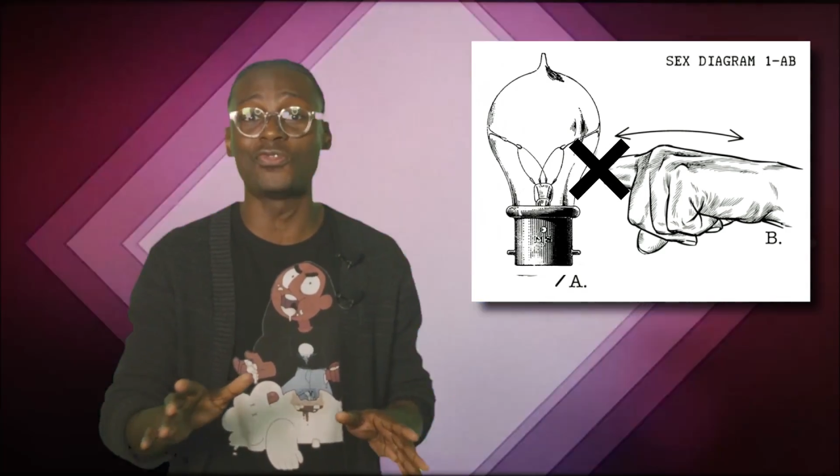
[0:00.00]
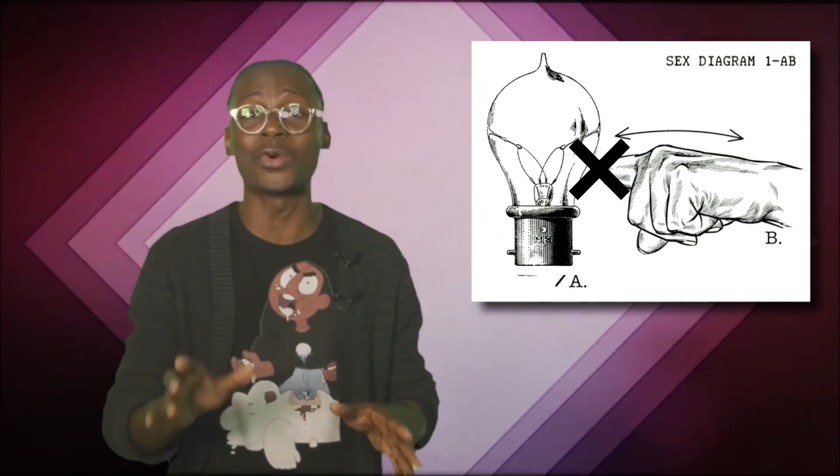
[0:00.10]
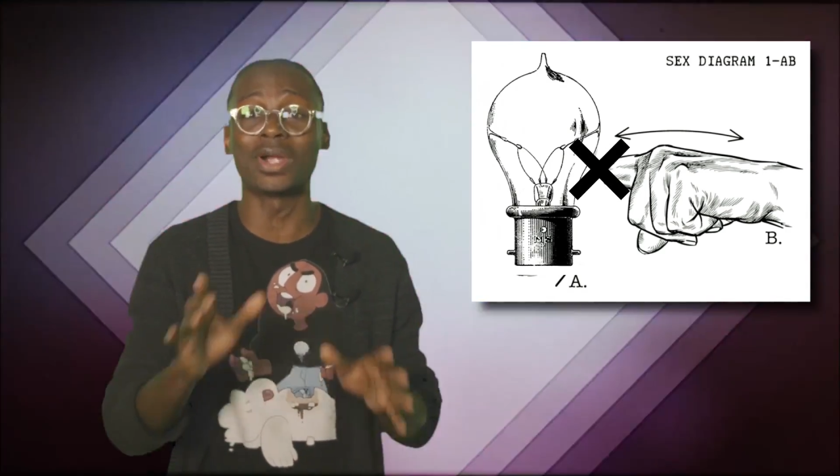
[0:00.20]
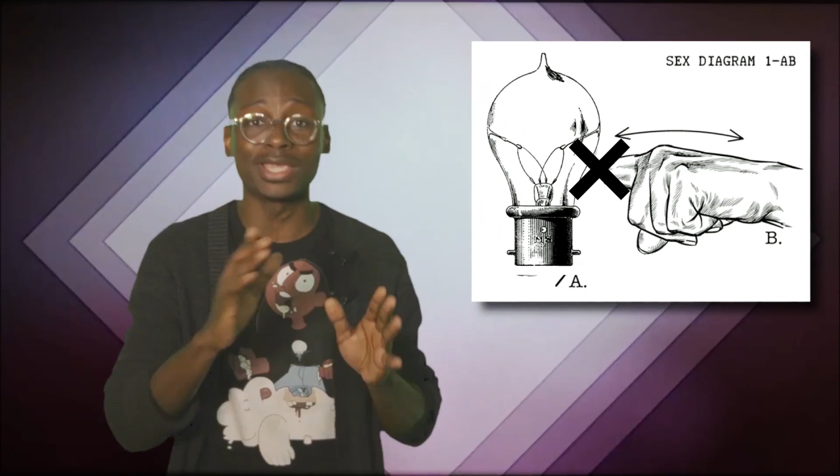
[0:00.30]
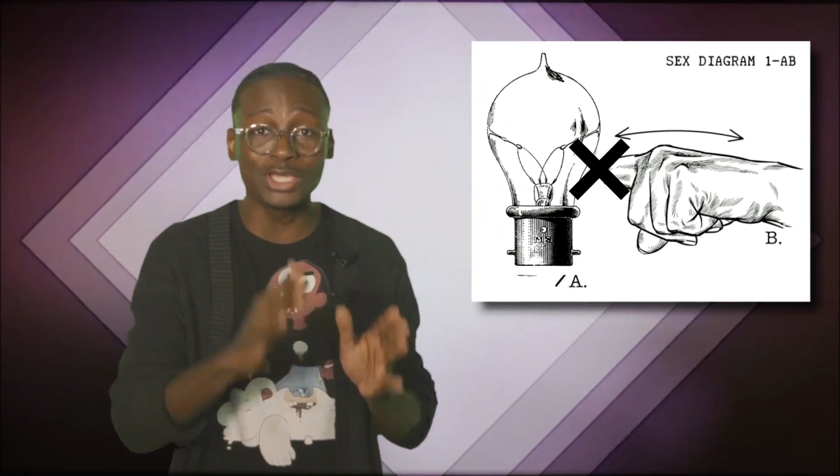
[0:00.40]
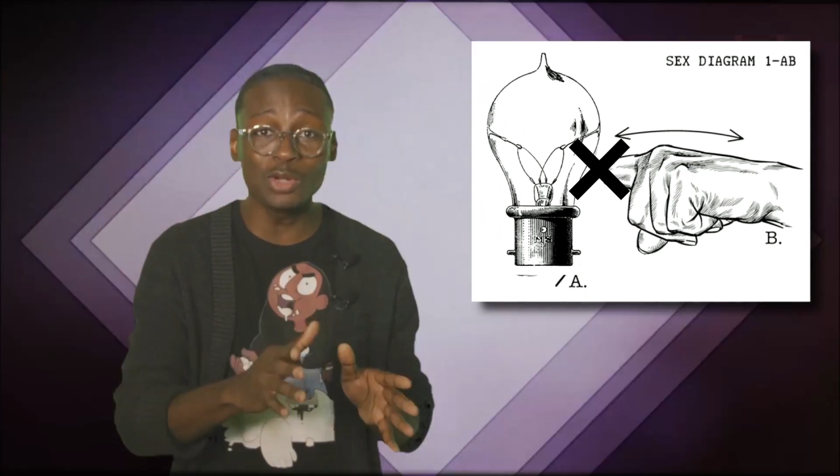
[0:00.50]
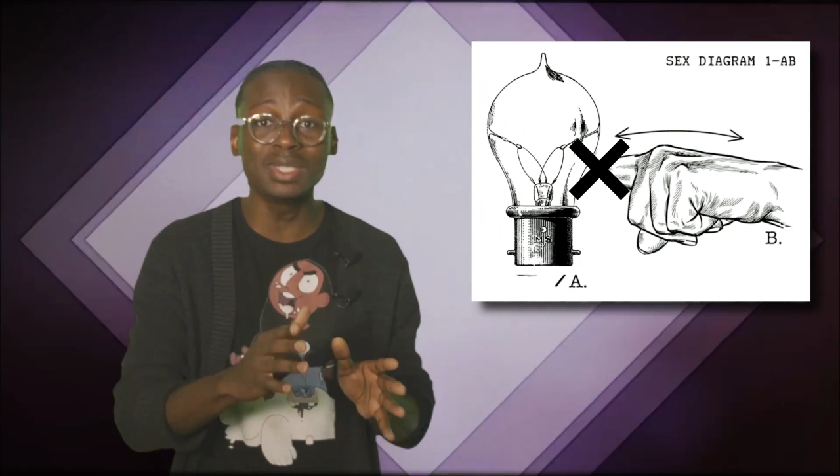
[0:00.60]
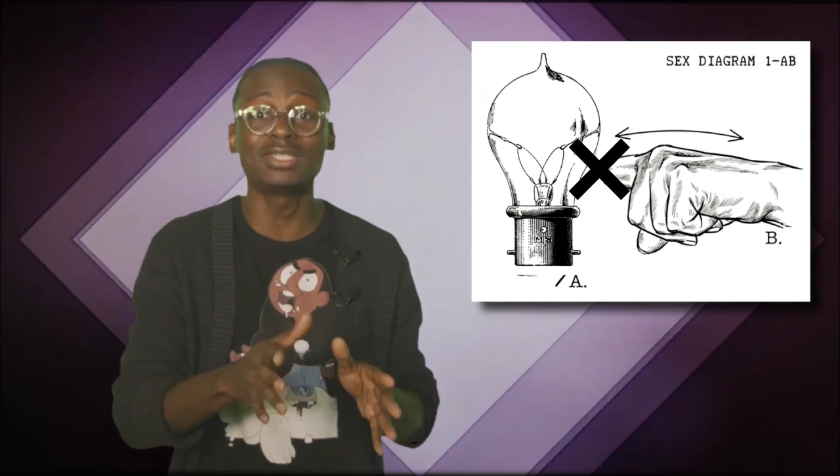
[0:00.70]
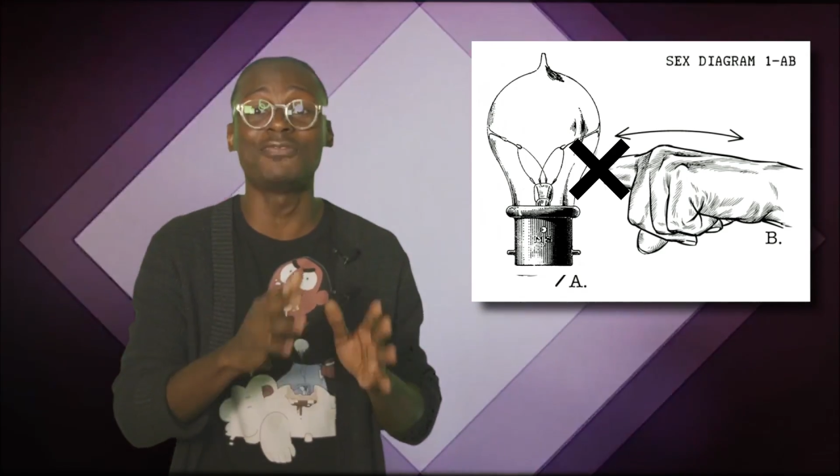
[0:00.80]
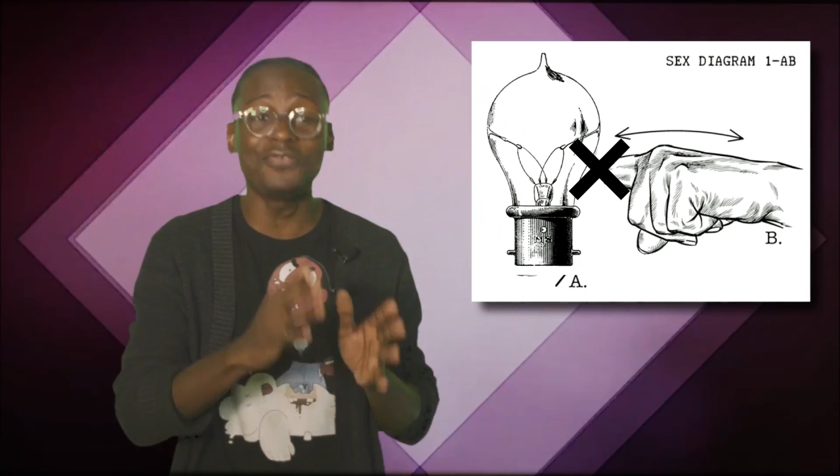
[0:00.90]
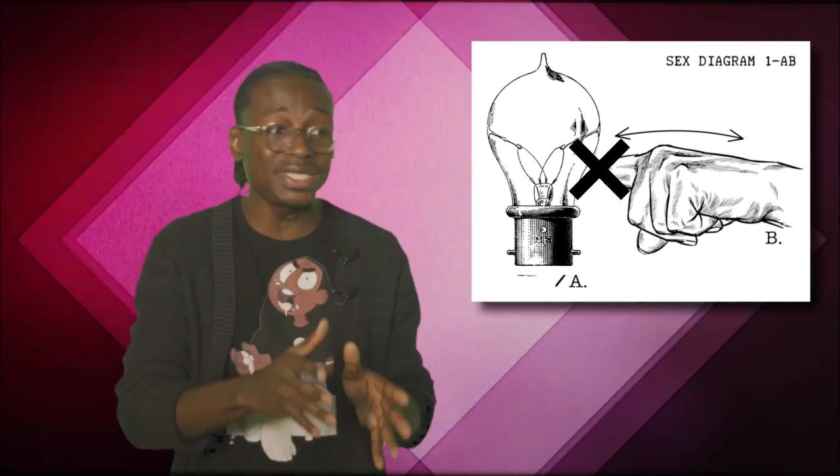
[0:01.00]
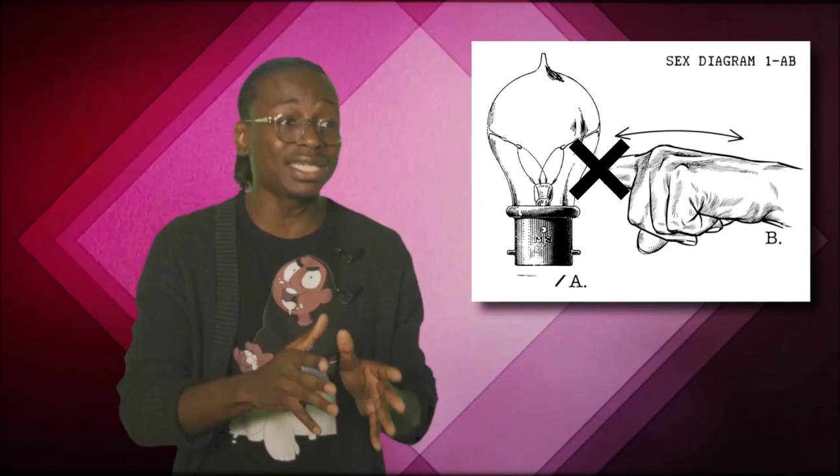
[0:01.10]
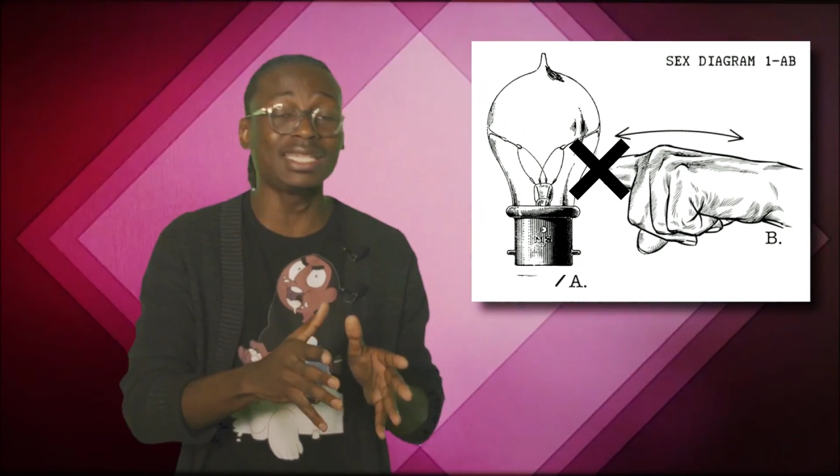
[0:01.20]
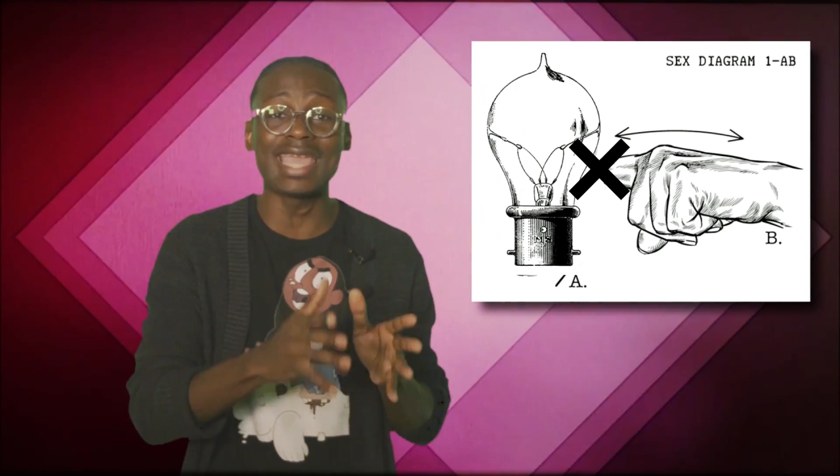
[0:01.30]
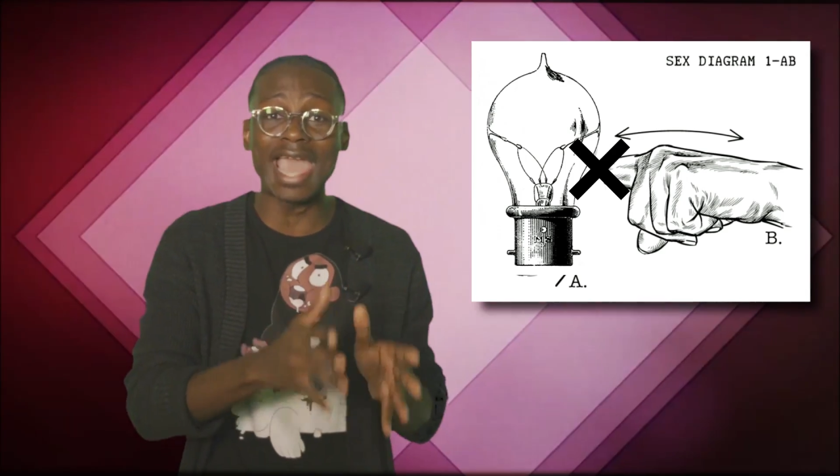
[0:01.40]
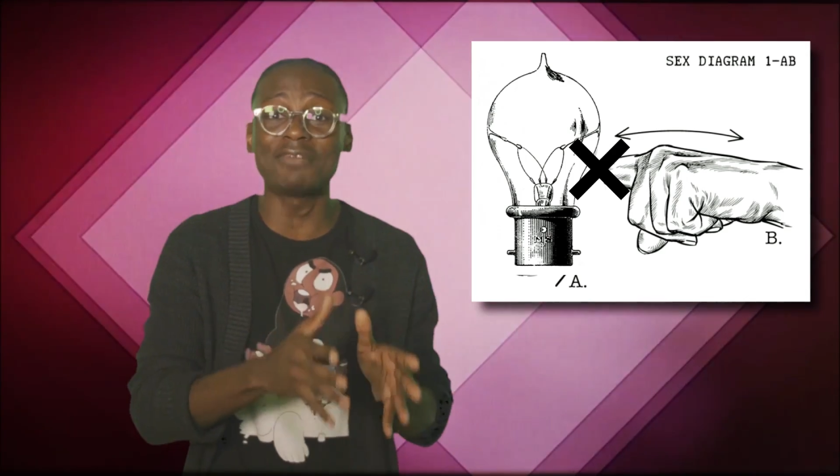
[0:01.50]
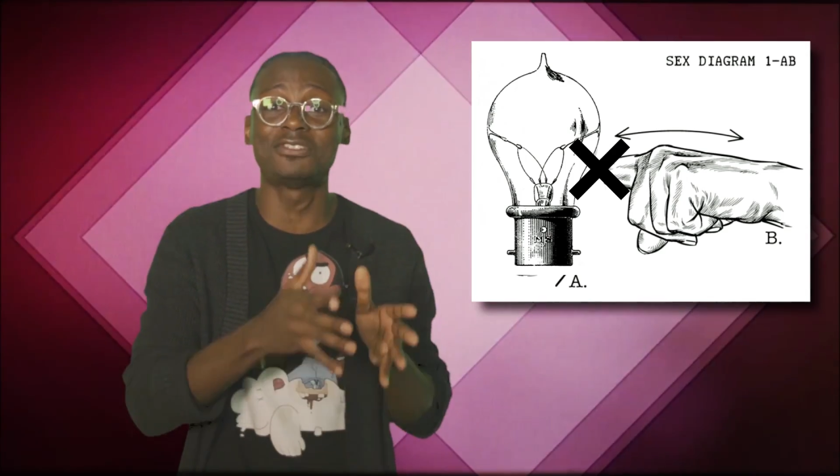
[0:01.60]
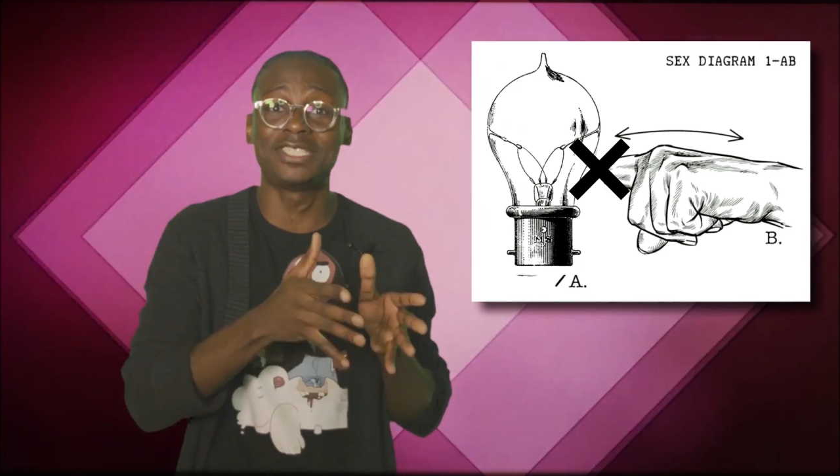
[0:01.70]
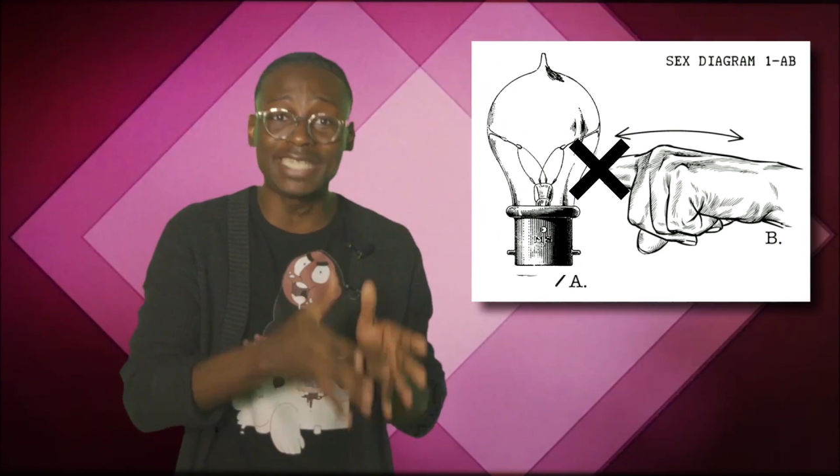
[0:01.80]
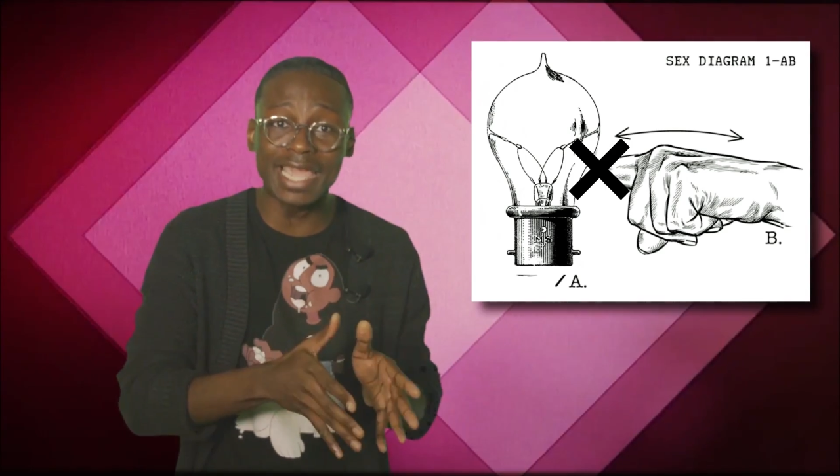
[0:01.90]
for a human to physically
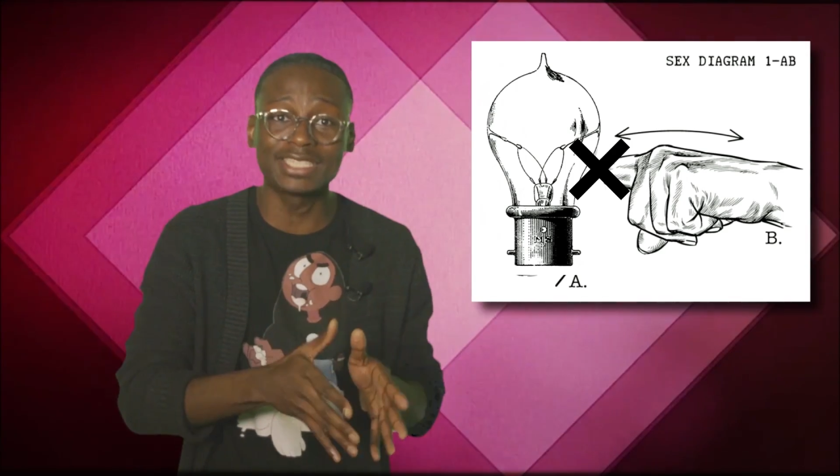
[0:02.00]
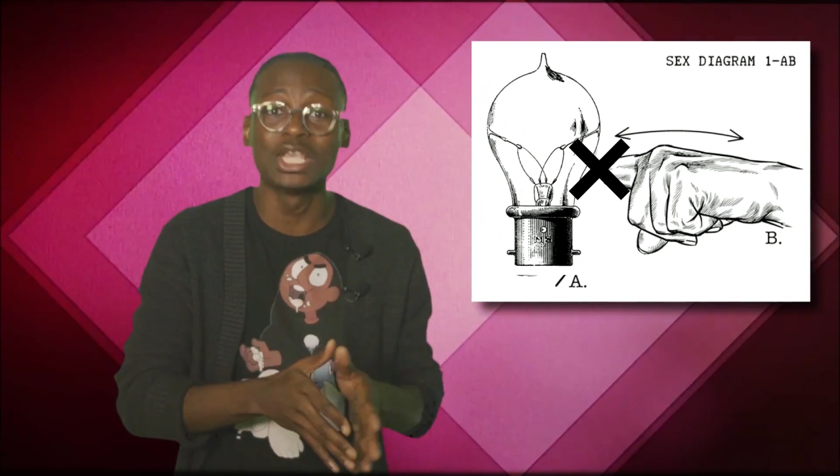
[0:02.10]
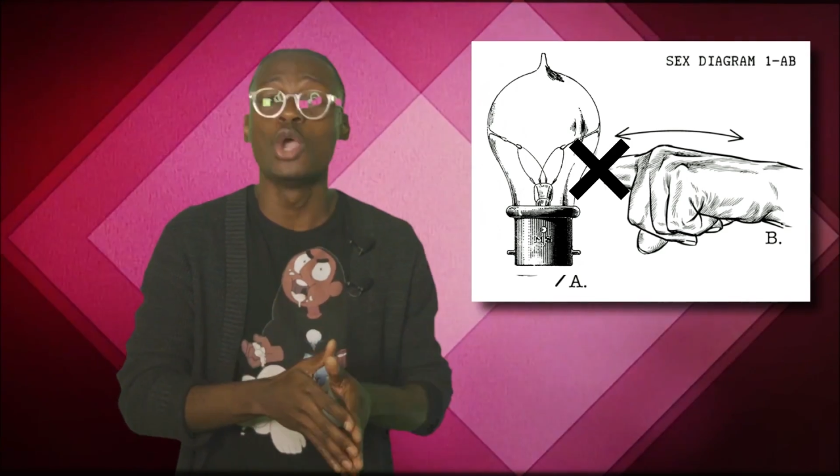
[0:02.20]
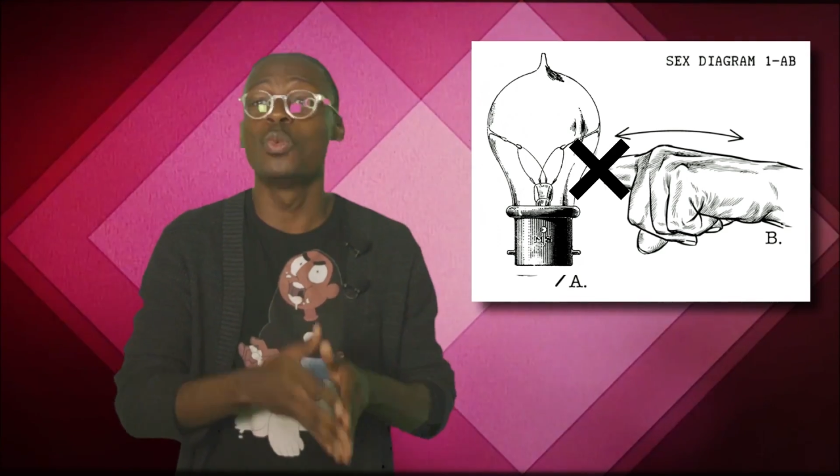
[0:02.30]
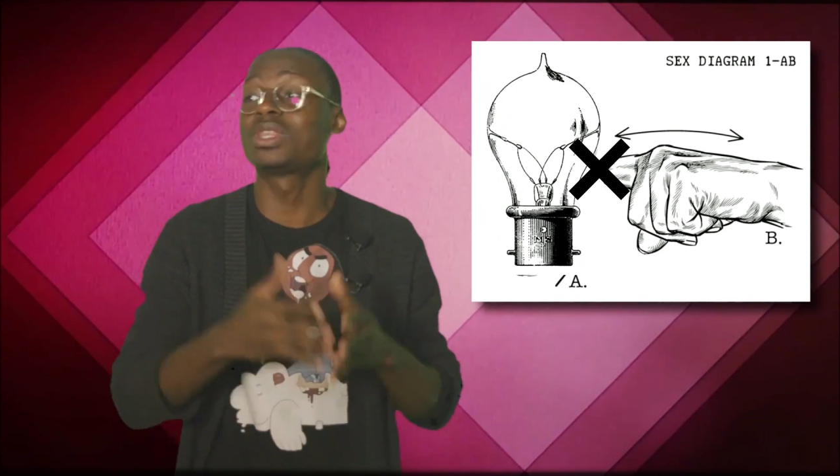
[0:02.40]
have sex